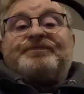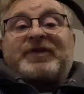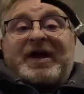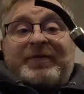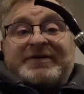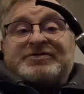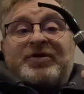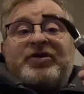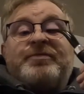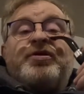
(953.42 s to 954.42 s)
I went to
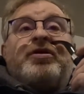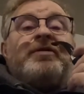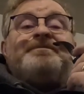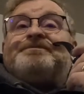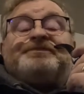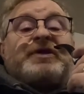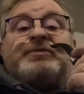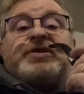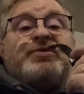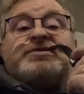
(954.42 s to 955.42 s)
order more,
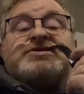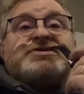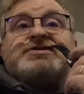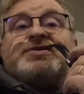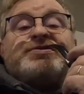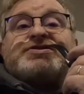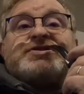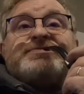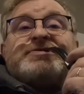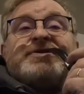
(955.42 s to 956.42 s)
but they wouldn't
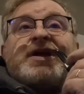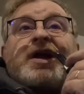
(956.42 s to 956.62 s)
ship to me.